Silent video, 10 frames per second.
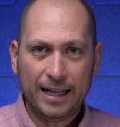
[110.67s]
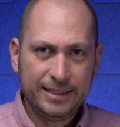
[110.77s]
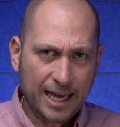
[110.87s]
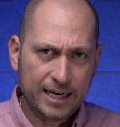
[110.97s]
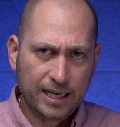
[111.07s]

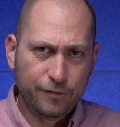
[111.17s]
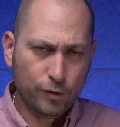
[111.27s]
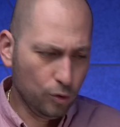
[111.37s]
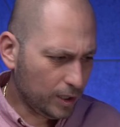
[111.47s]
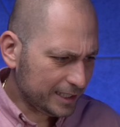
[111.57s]
Then
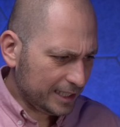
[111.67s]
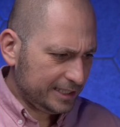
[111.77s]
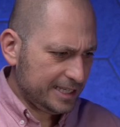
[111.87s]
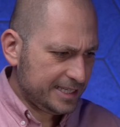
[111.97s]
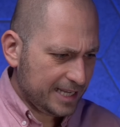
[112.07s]
if you look at the
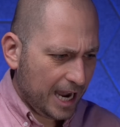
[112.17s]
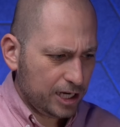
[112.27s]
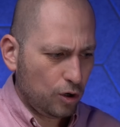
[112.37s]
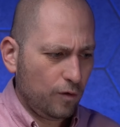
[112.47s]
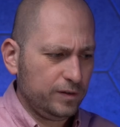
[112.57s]

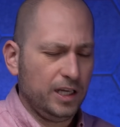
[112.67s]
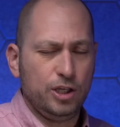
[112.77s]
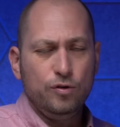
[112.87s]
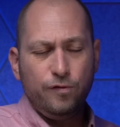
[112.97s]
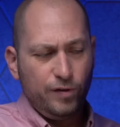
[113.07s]
design of the
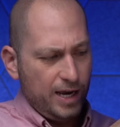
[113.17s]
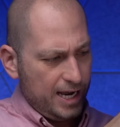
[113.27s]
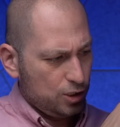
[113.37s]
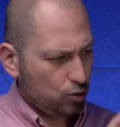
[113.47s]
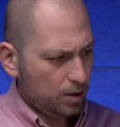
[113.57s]
eufy
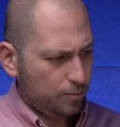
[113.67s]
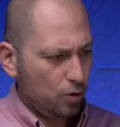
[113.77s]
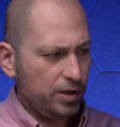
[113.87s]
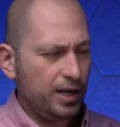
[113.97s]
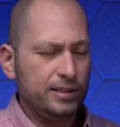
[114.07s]
S10
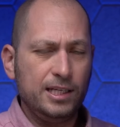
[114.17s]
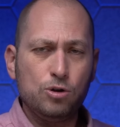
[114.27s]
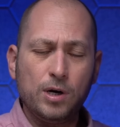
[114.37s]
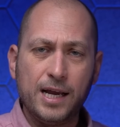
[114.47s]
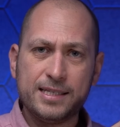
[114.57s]
Pro here,
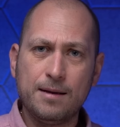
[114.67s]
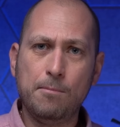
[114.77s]
this one has a